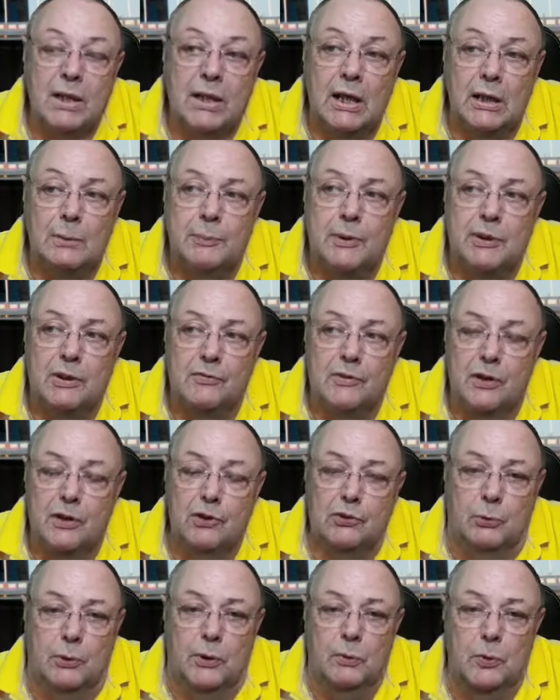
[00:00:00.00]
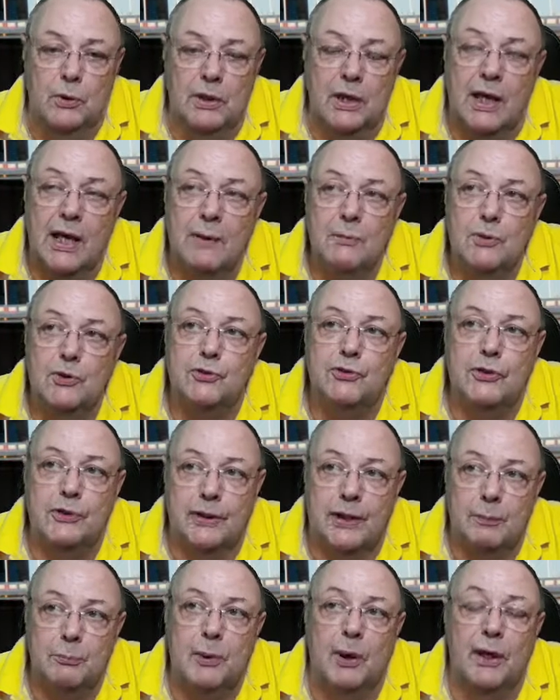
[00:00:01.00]
couple of people have asked me, well, how much did I
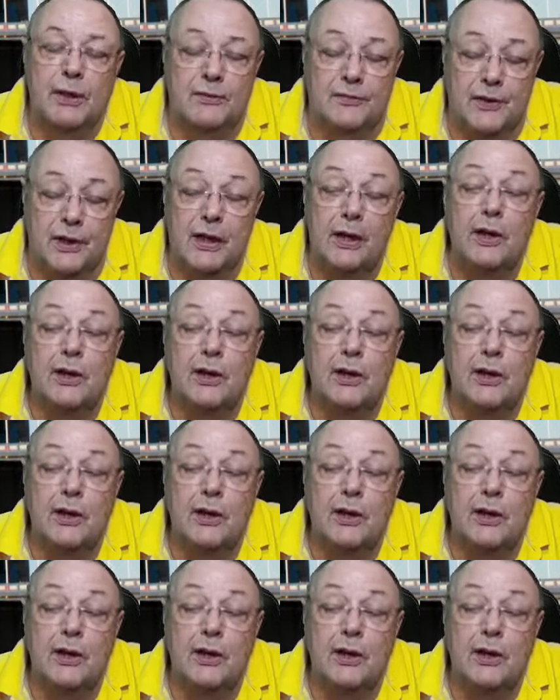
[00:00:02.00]
get paid for that?